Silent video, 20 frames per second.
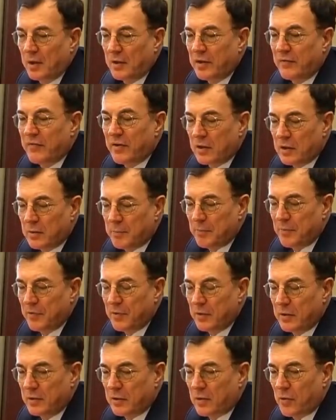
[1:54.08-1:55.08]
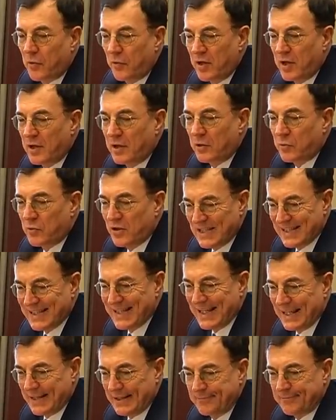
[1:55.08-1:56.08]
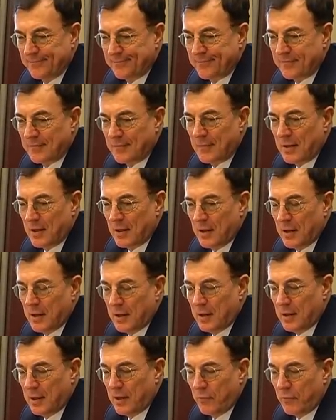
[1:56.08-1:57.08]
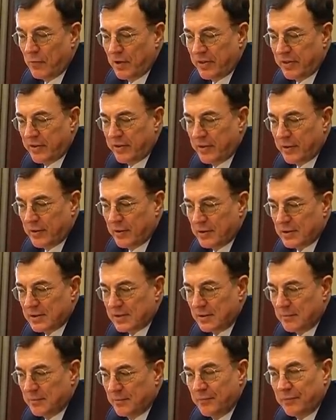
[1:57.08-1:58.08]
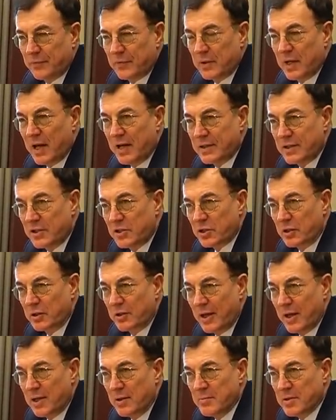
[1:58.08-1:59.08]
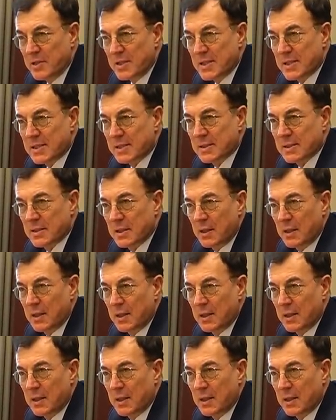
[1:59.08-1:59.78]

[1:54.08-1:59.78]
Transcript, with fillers: develop the Korean cuisine with some additional elements.